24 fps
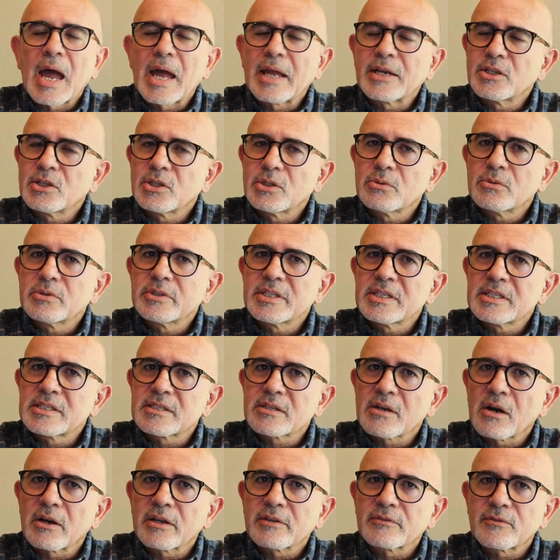and you
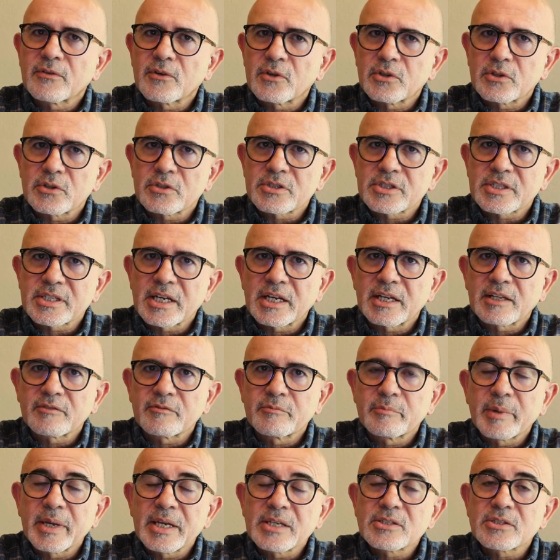decide for
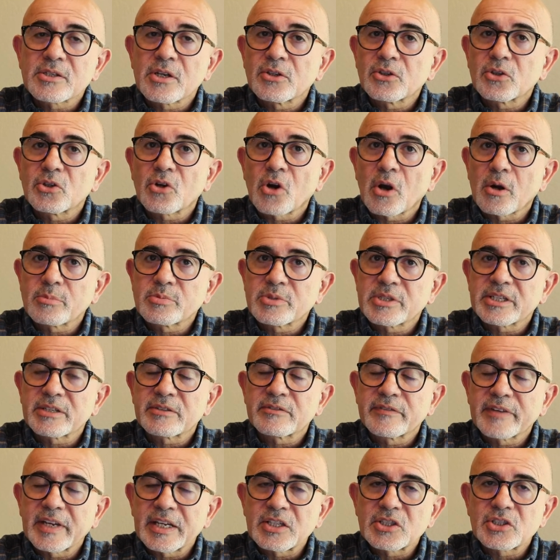yourself, based on your
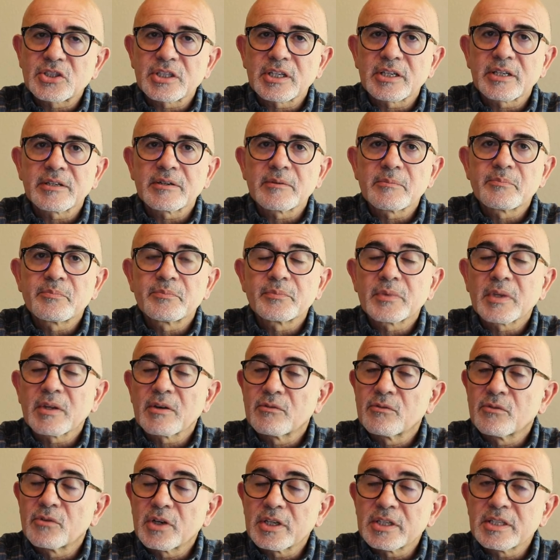observation,
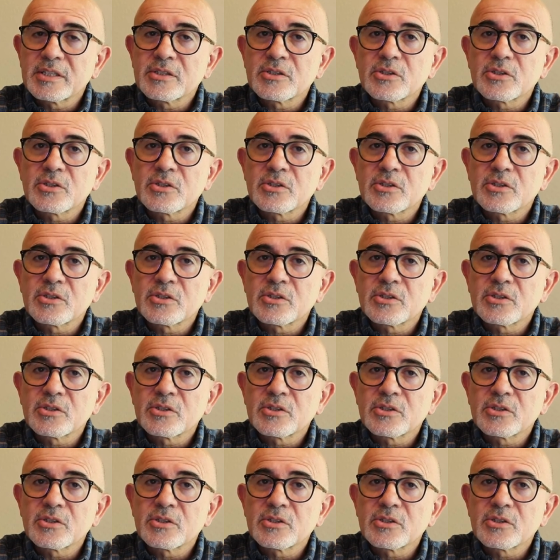what